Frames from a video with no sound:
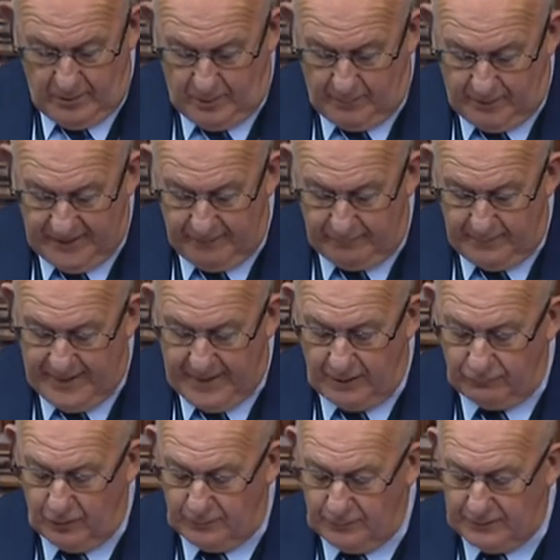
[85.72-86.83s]
When our brave men
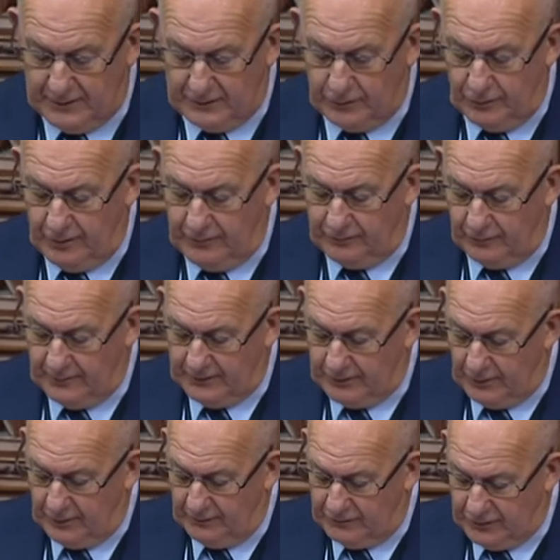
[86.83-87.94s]
and women return from a
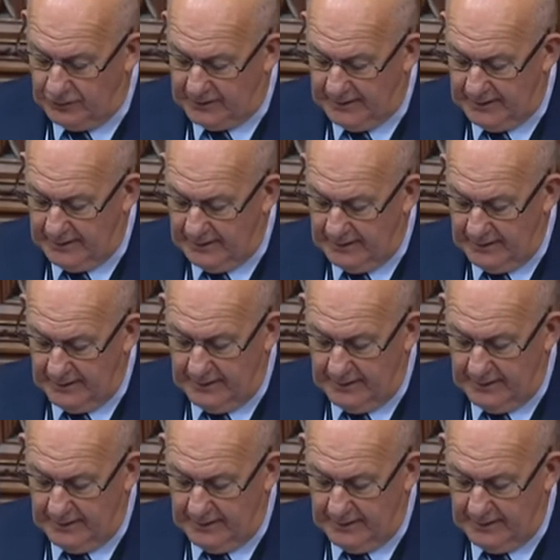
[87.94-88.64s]
tour of duty,